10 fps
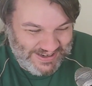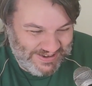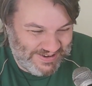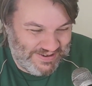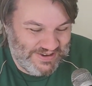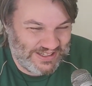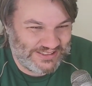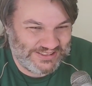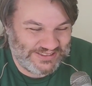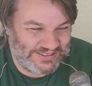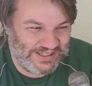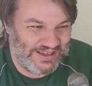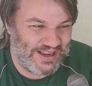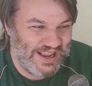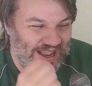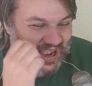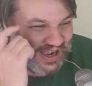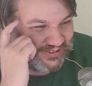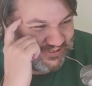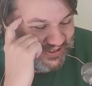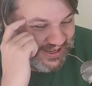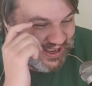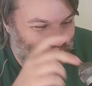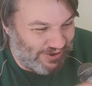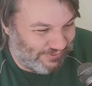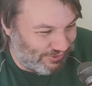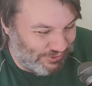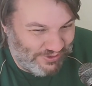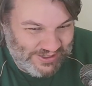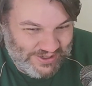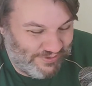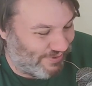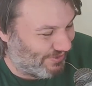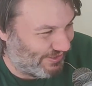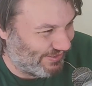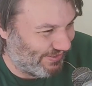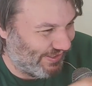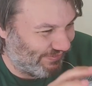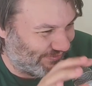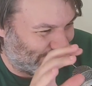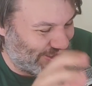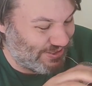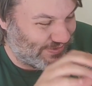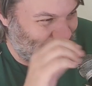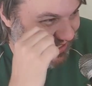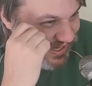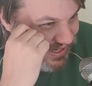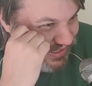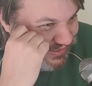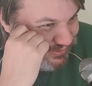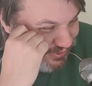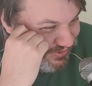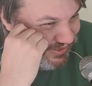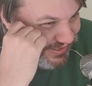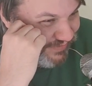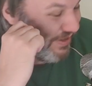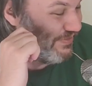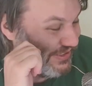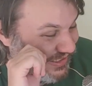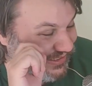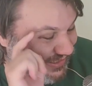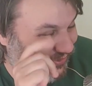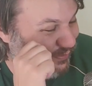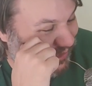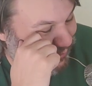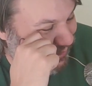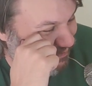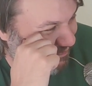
I mean, seriously, of the new Land Rovers and Range Rovers, I don't think I've ever seen a single muddy one.